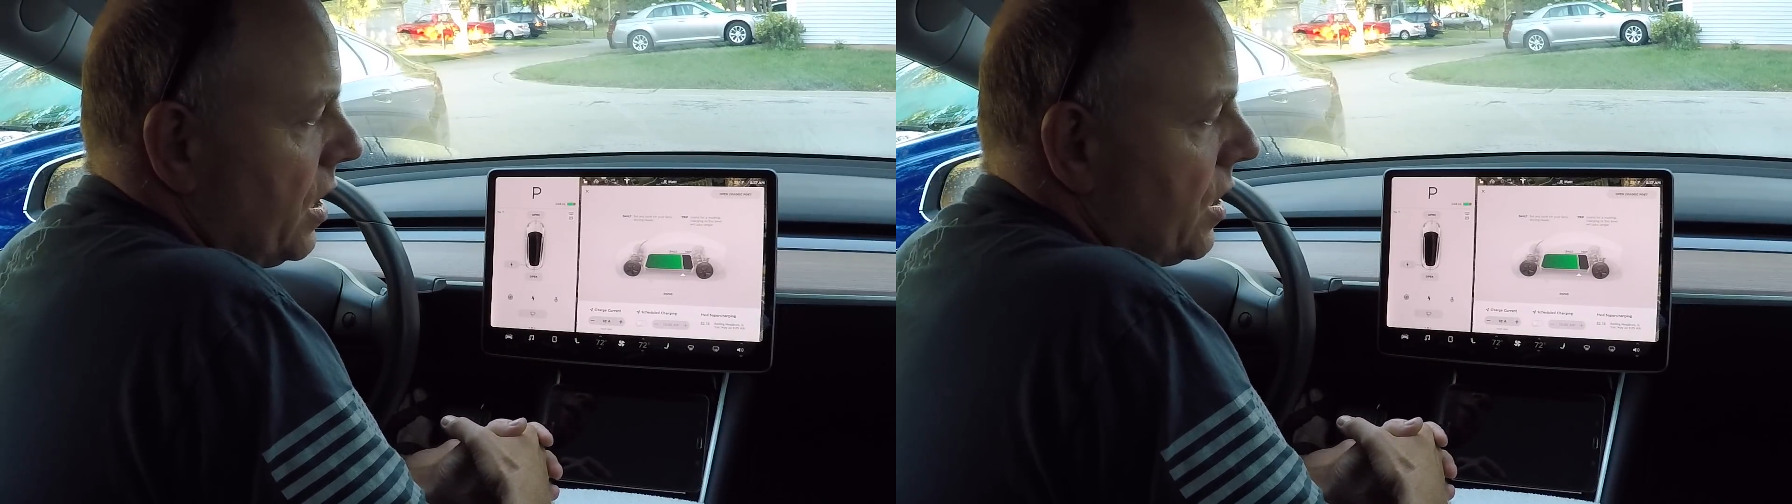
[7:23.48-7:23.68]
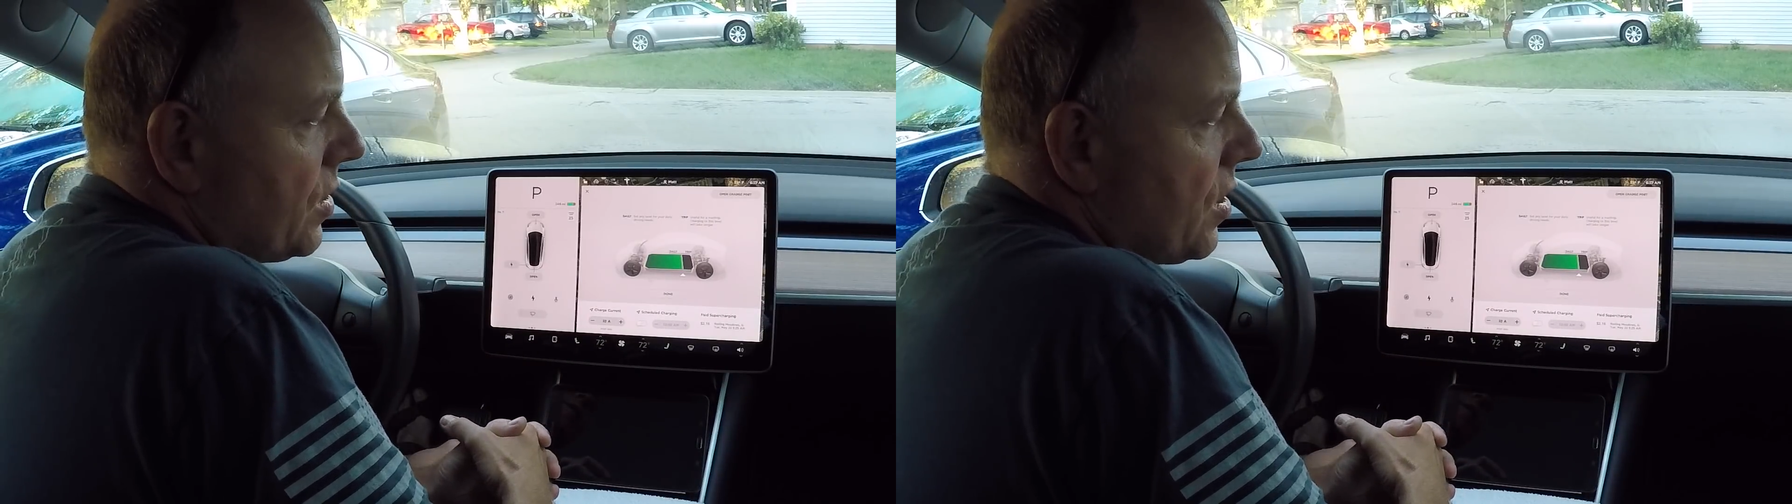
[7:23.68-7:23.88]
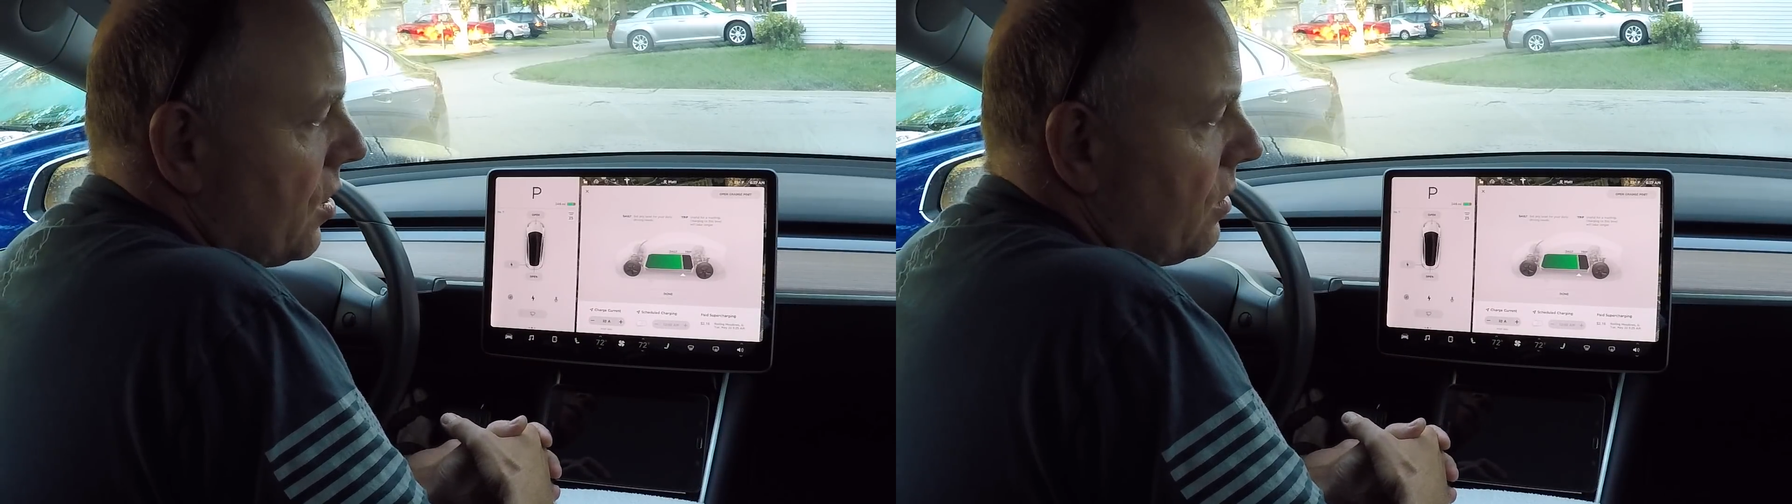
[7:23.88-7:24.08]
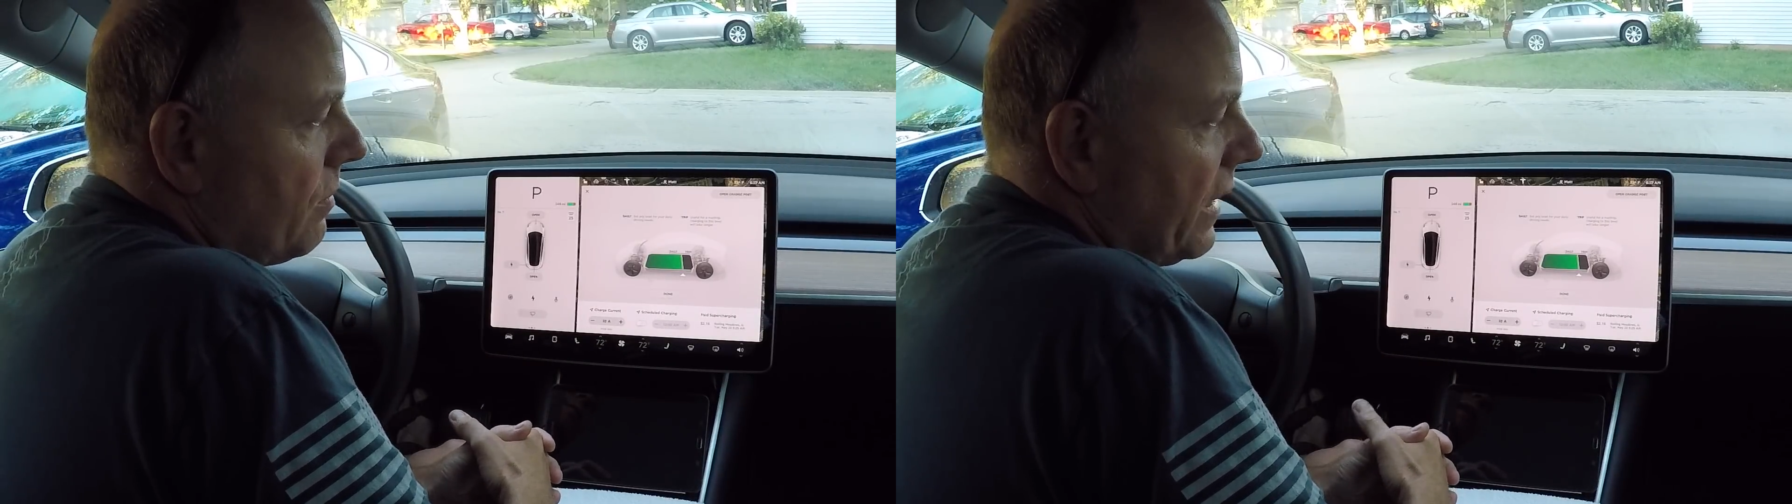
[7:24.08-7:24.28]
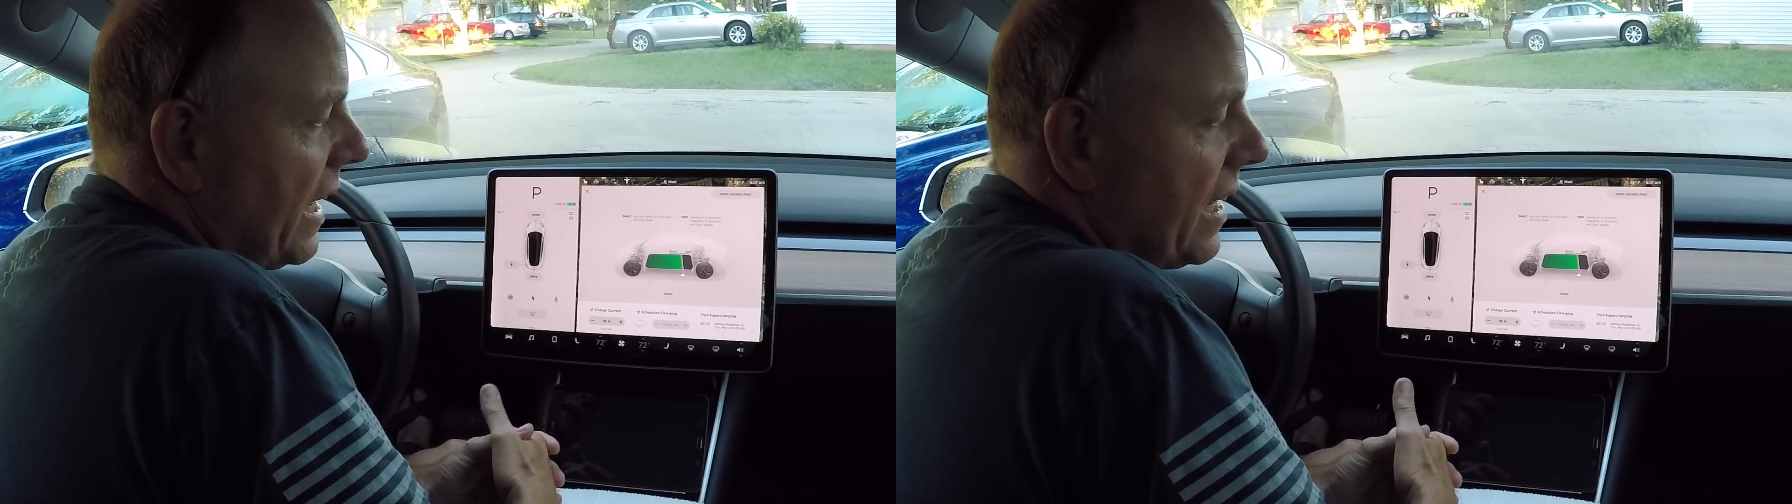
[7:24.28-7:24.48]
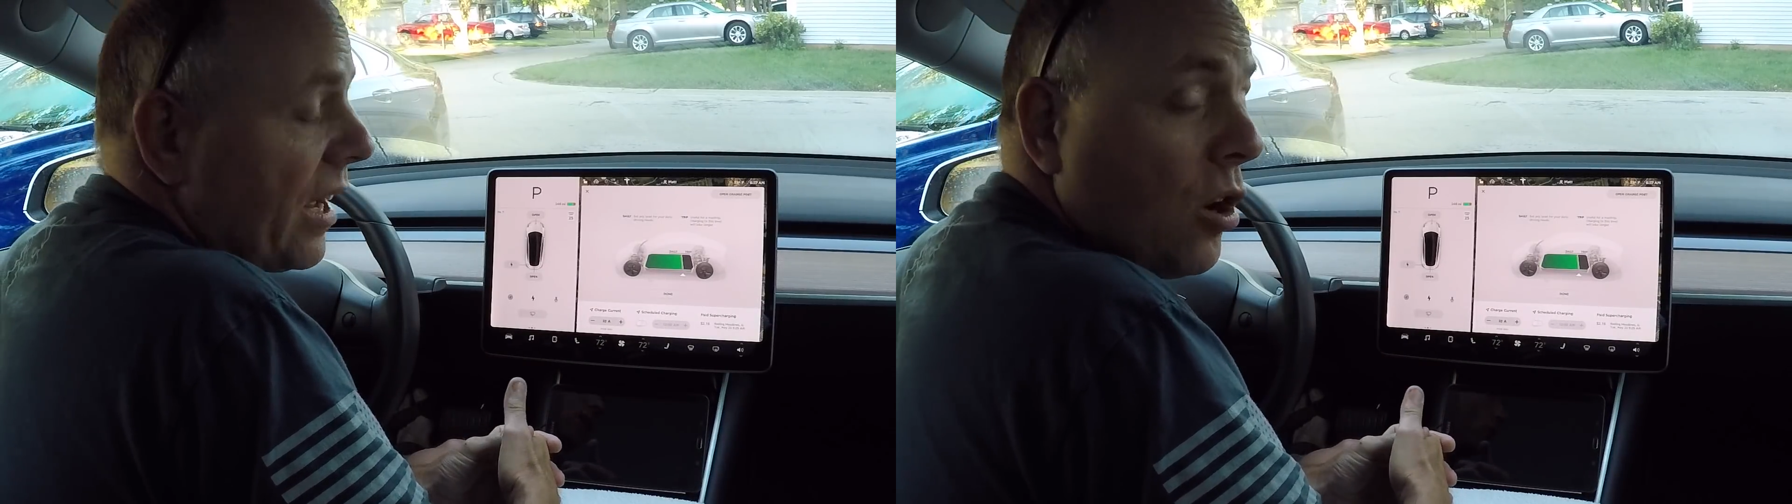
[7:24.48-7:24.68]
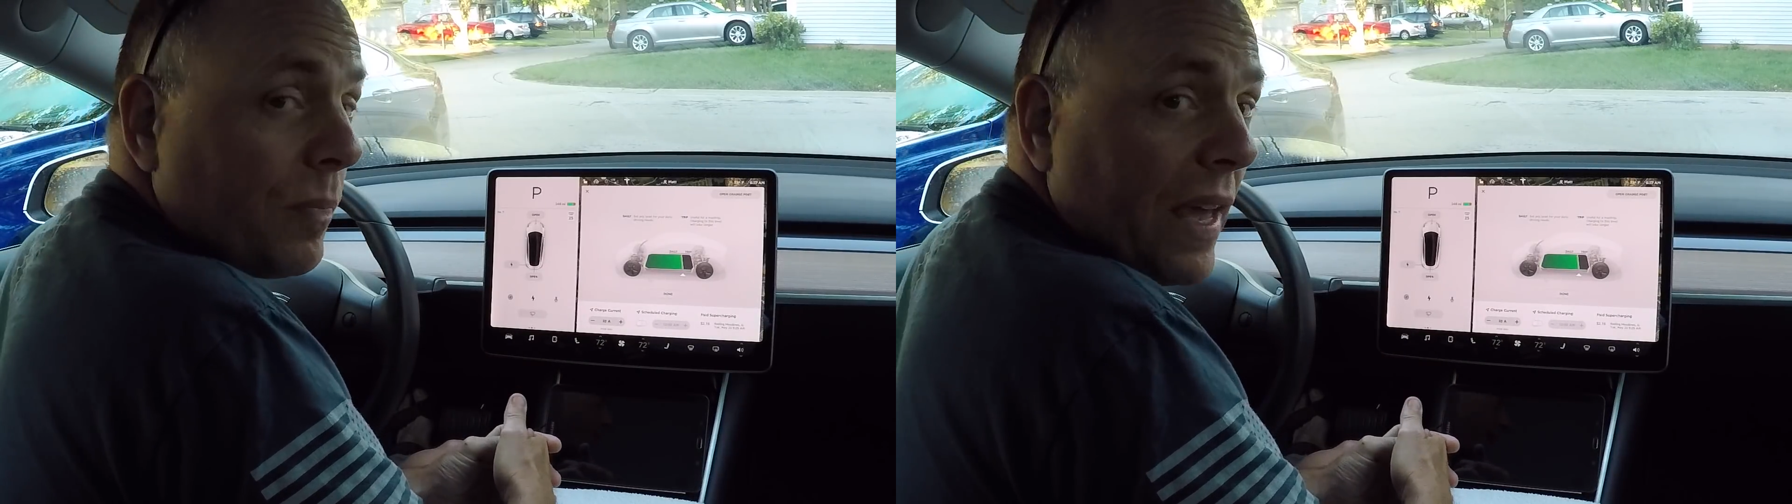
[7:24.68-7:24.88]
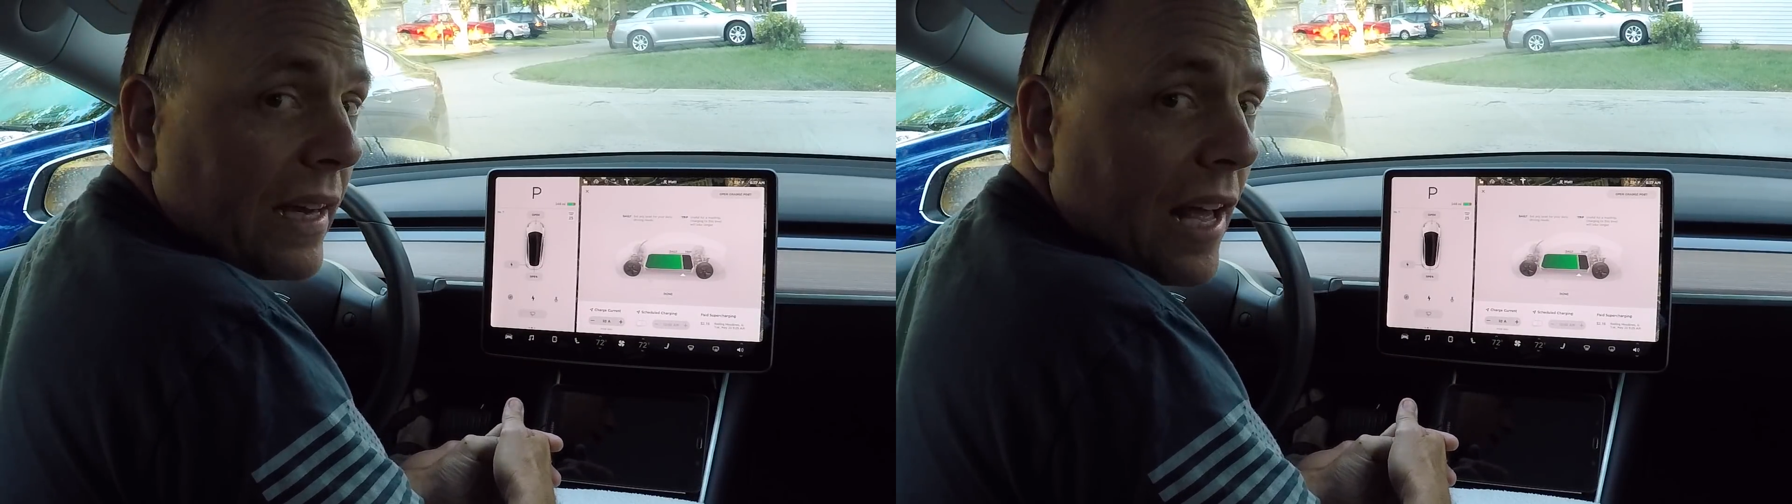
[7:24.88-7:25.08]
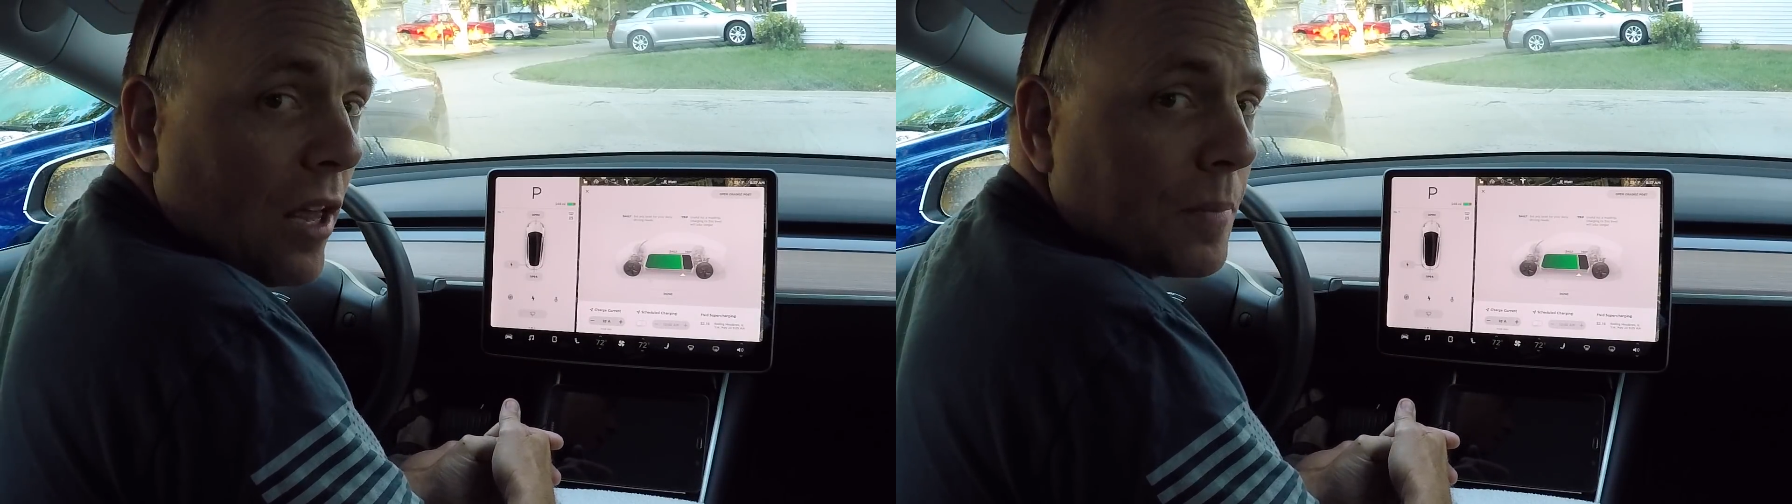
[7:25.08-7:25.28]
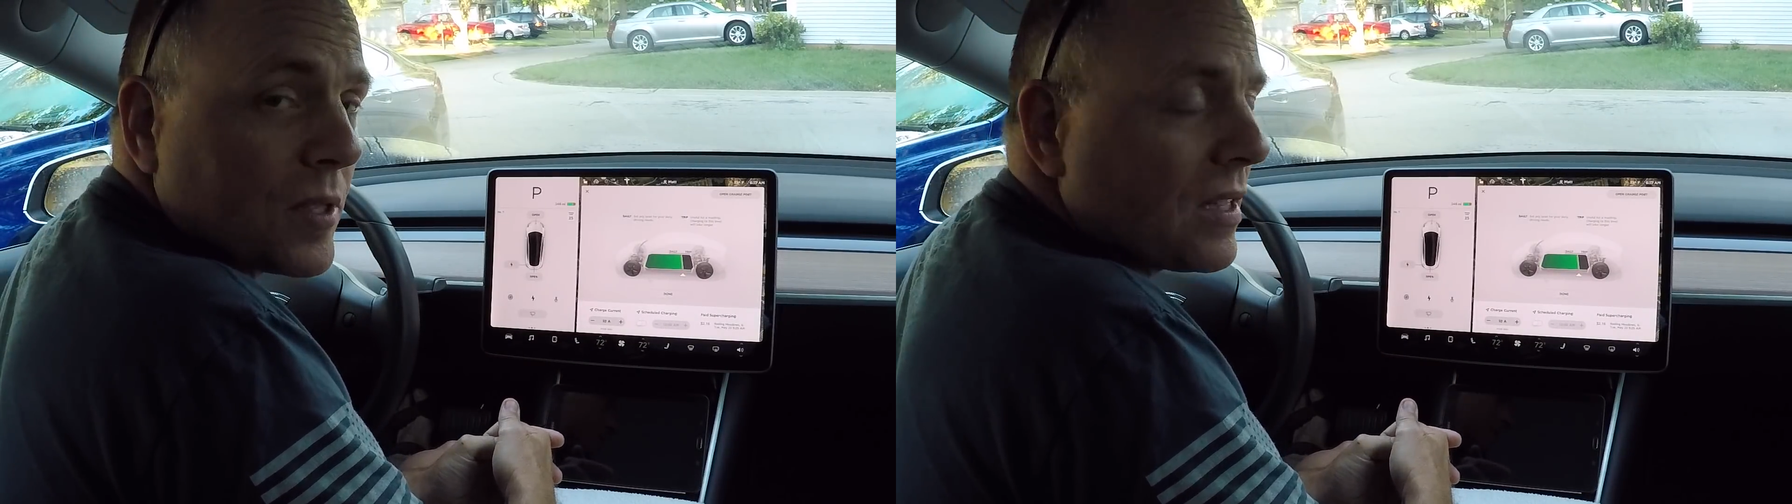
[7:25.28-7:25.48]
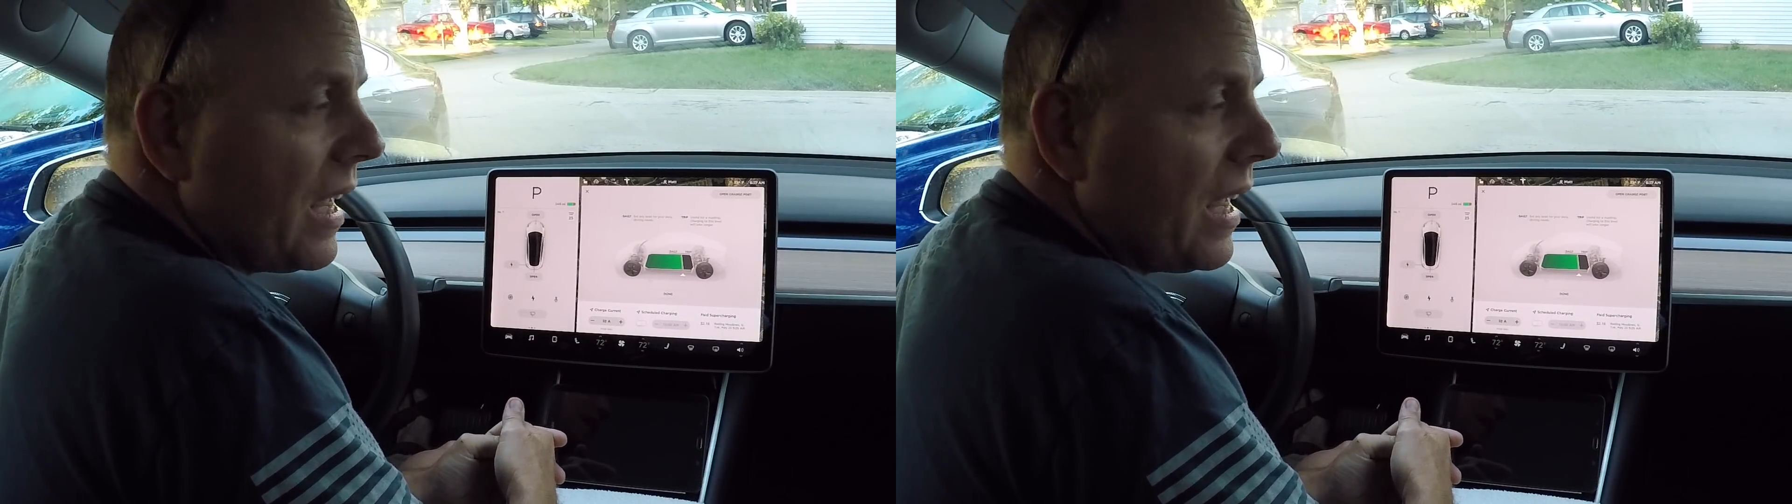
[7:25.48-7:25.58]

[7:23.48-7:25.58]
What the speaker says: So again, I hope that helps.